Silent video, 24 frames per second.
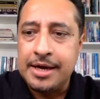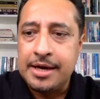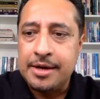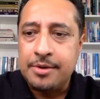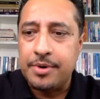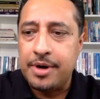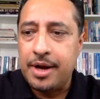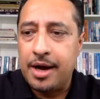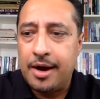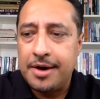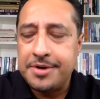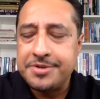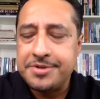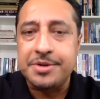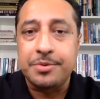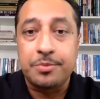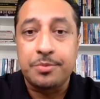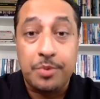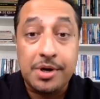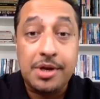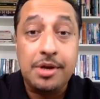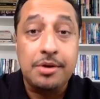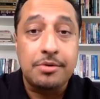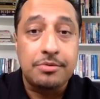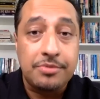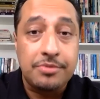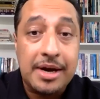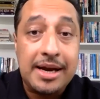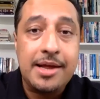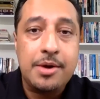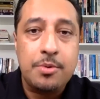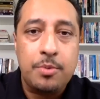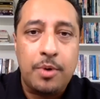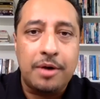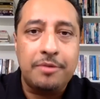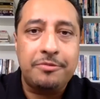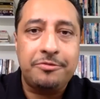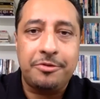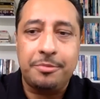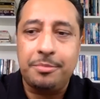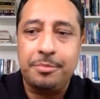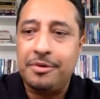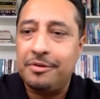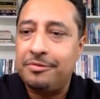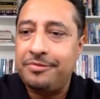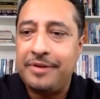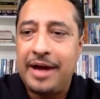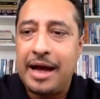when I asked him, what do you really want from
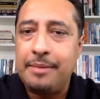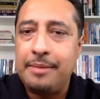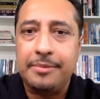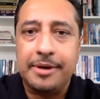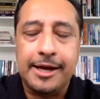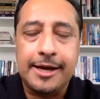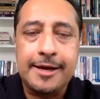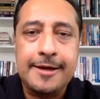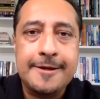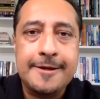your family?